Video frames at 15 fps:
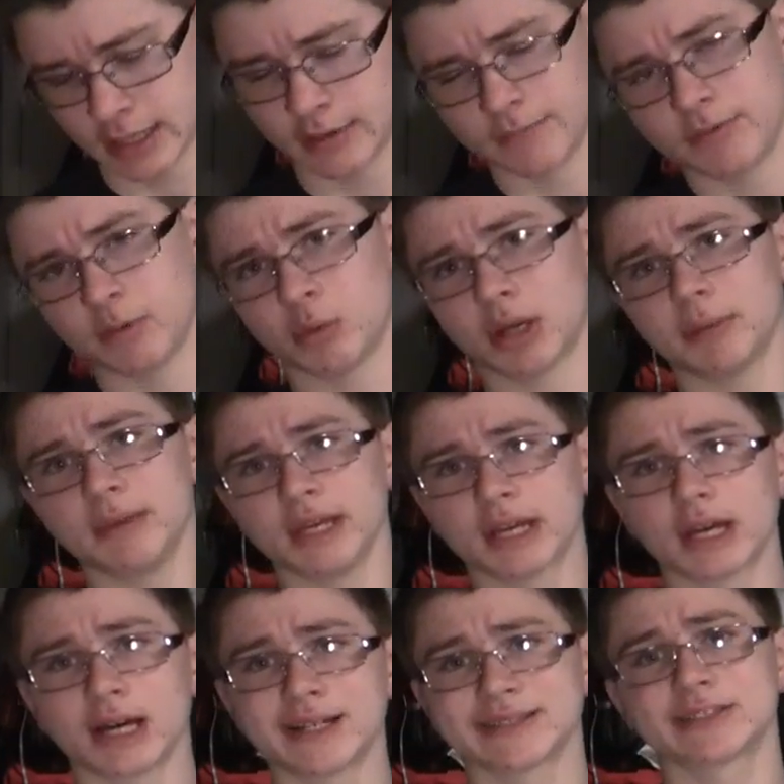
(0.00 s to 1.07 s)
if you want to be a
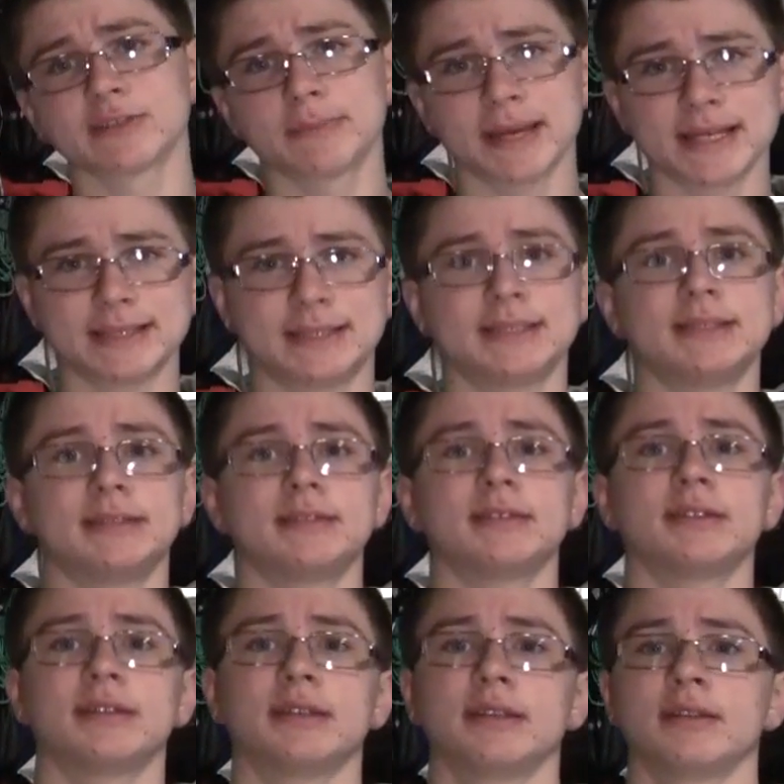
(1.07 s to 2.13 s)
console peasant
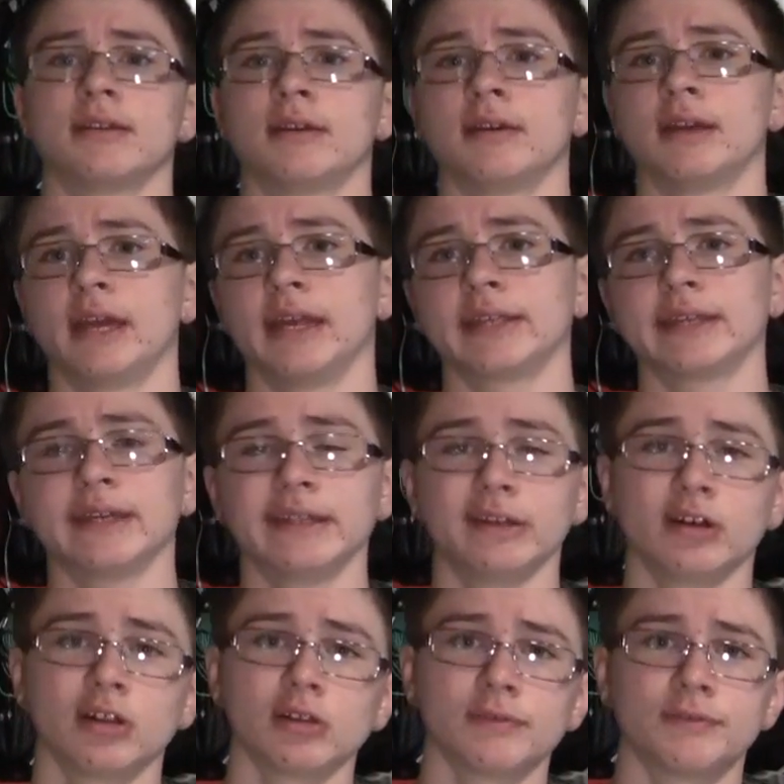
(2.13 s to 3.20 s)
and get
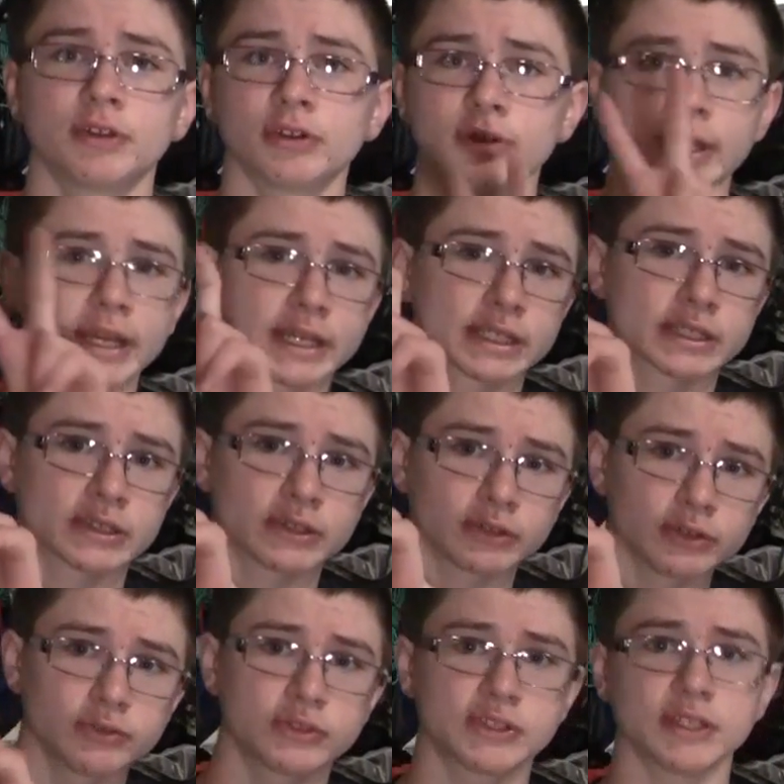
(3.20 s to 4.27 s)
all of your
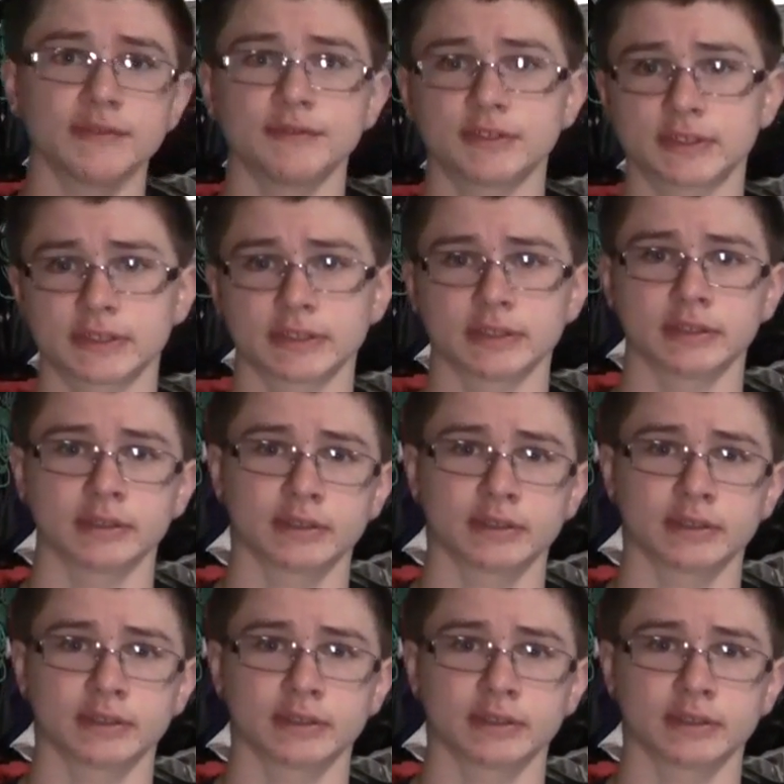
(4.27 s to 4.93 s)
exclusives,